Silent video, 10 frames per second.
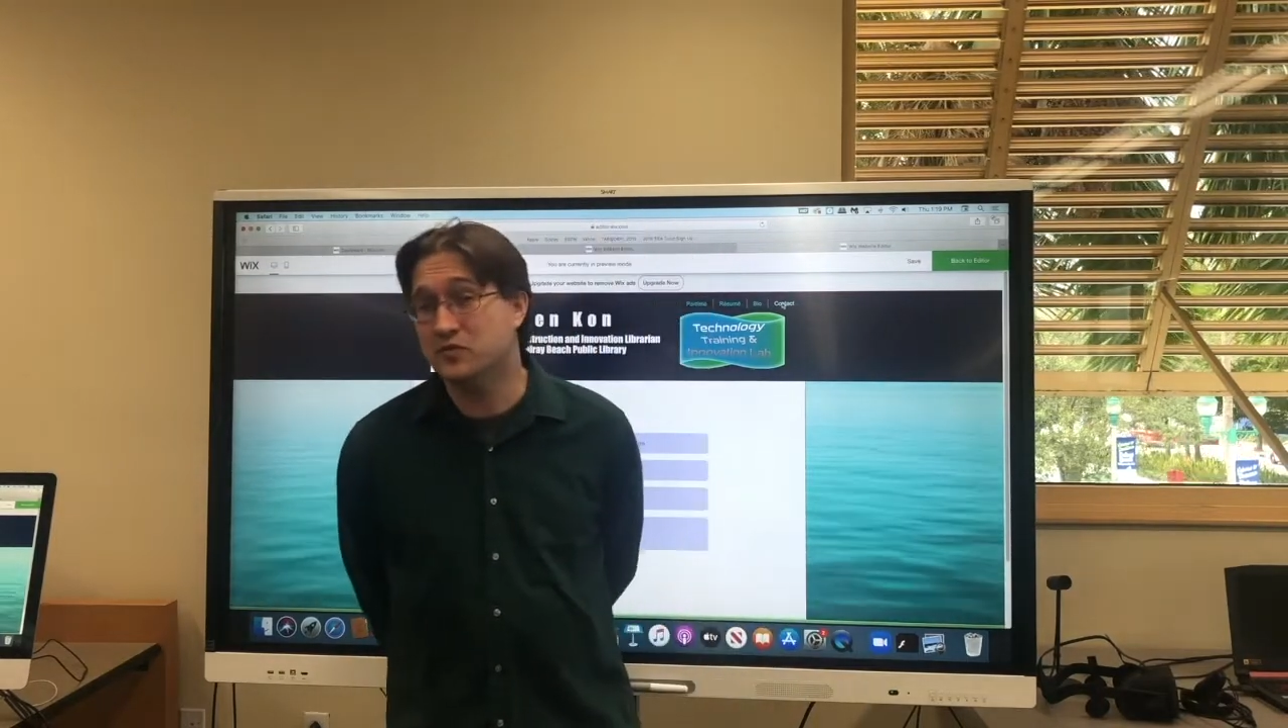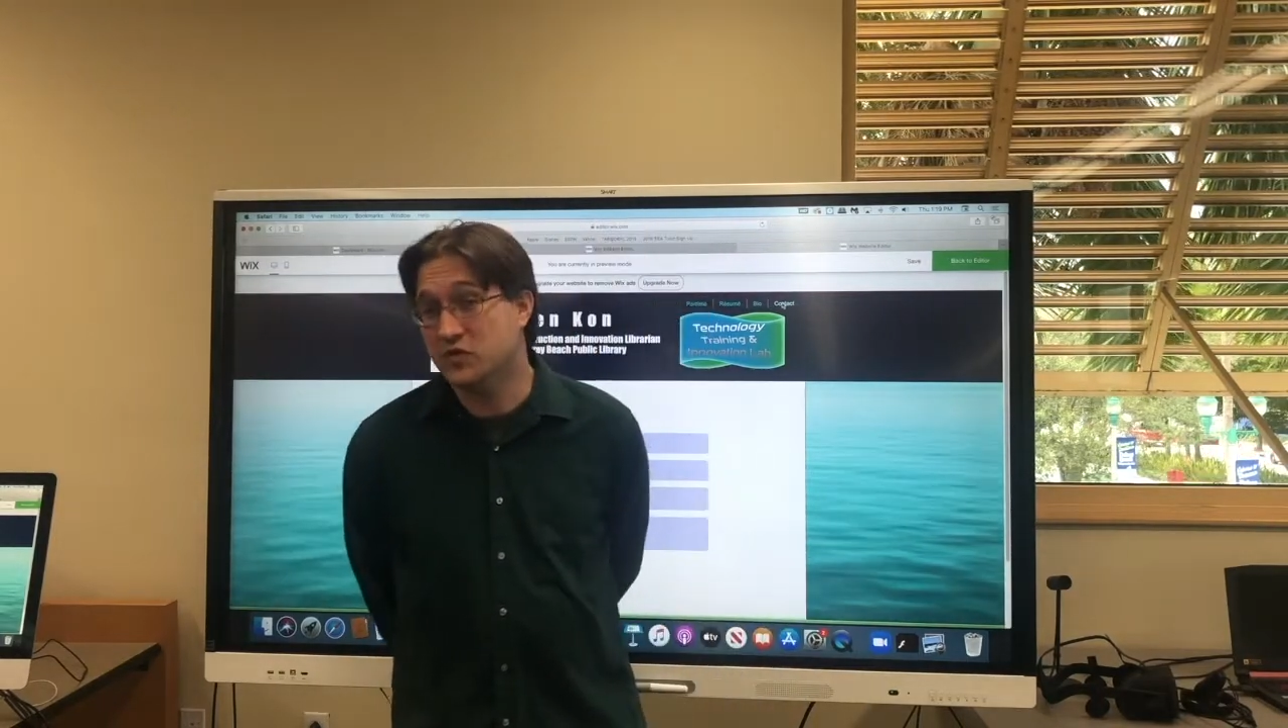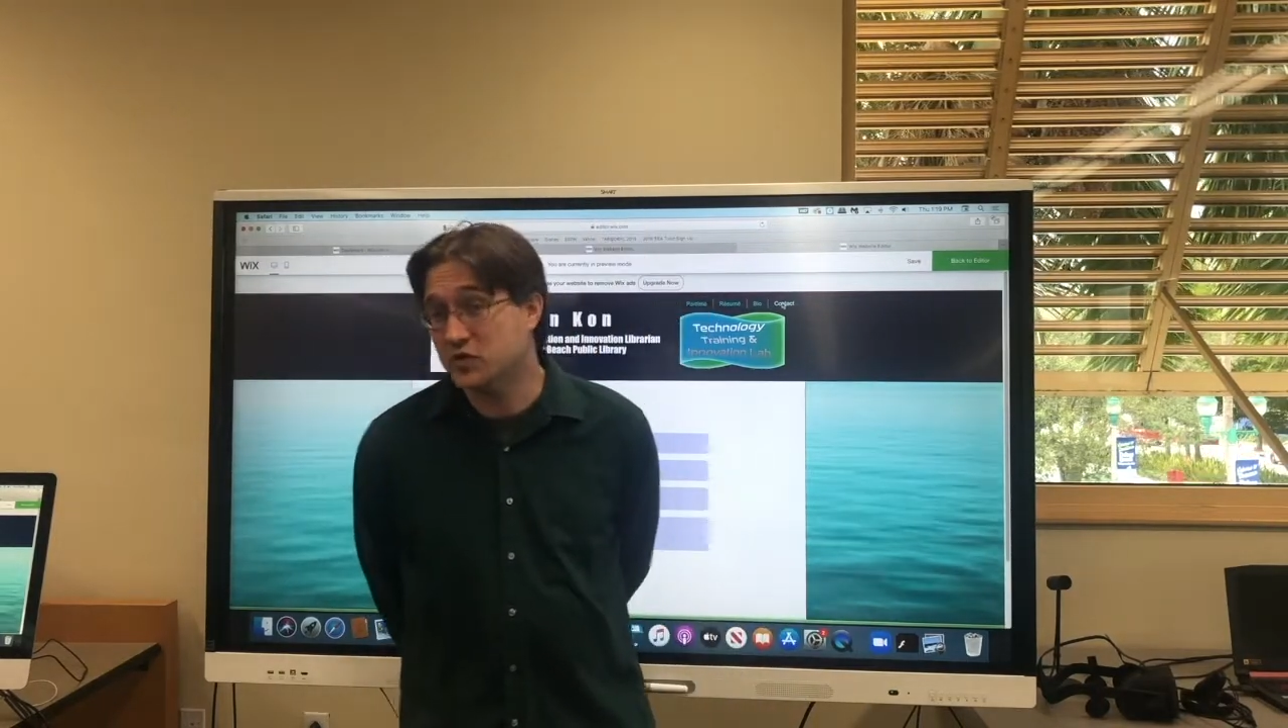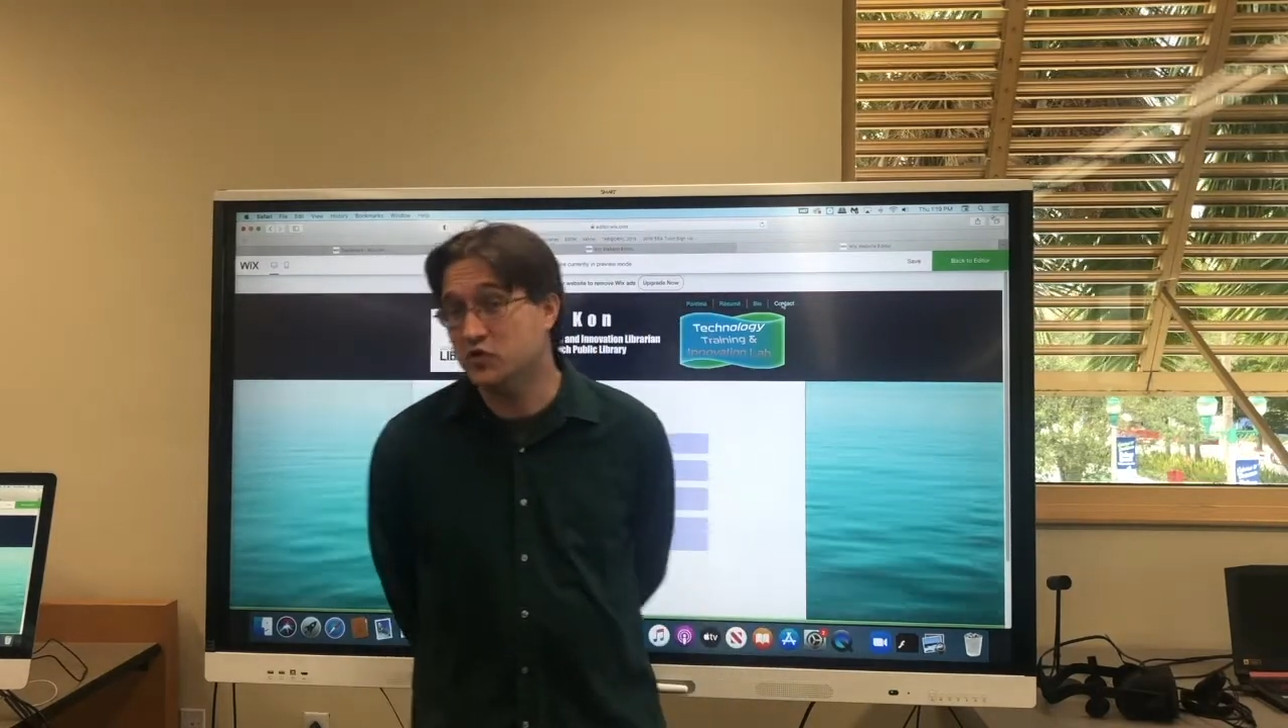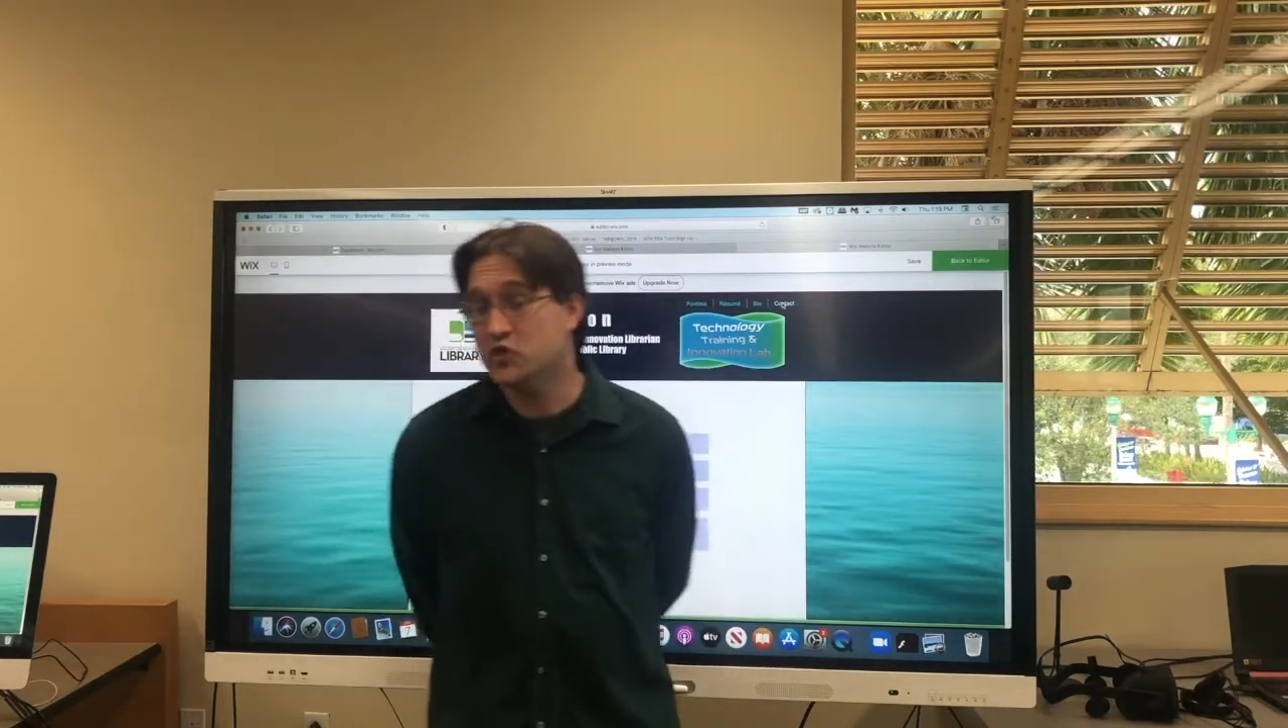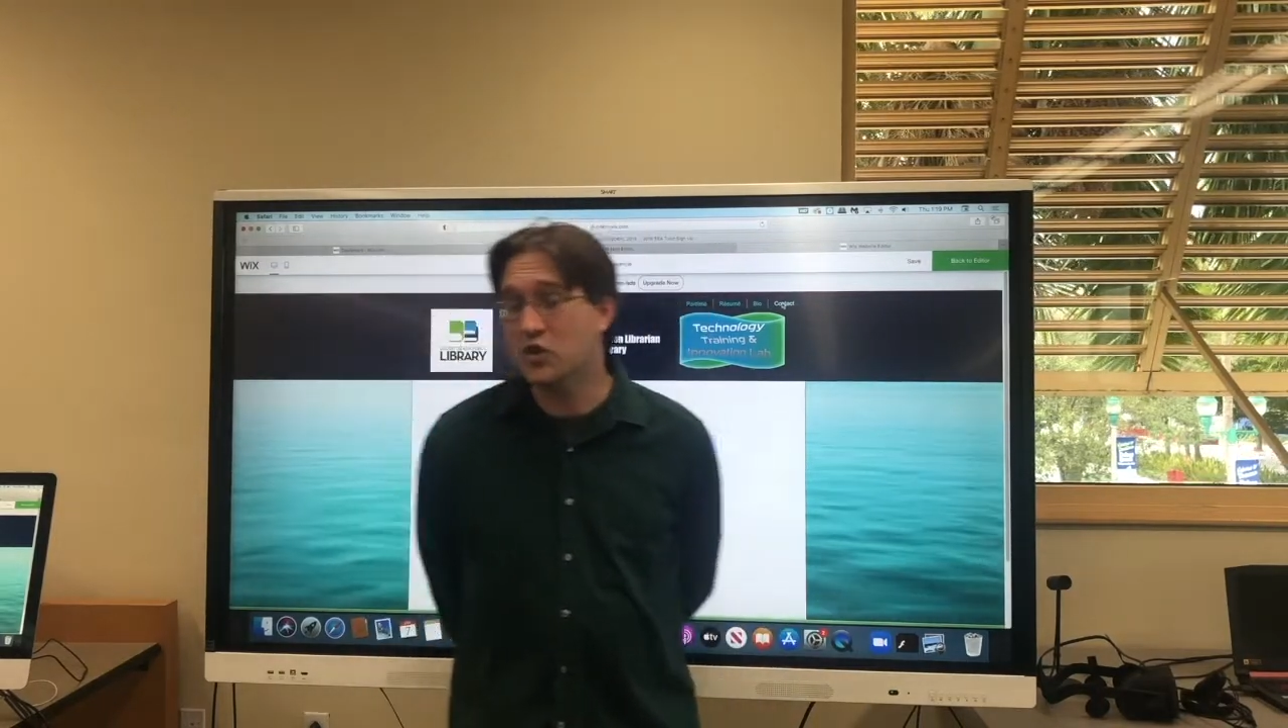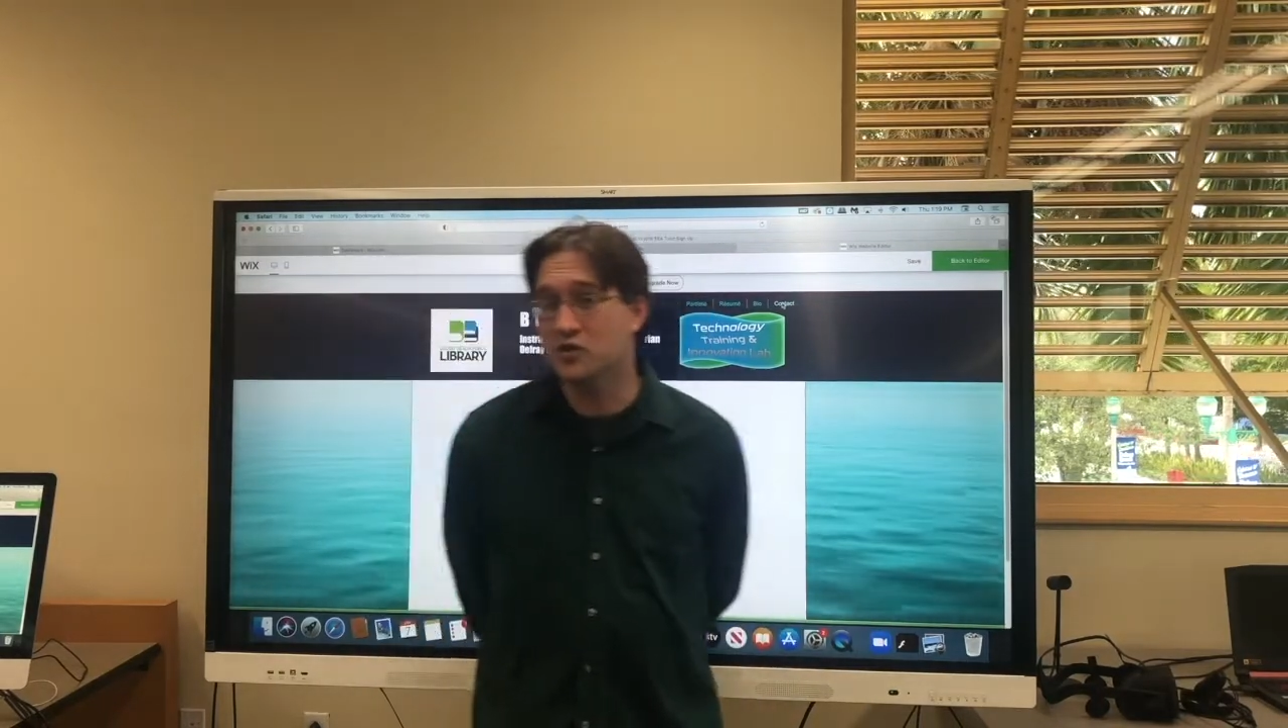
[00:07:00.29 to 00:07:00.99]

do charge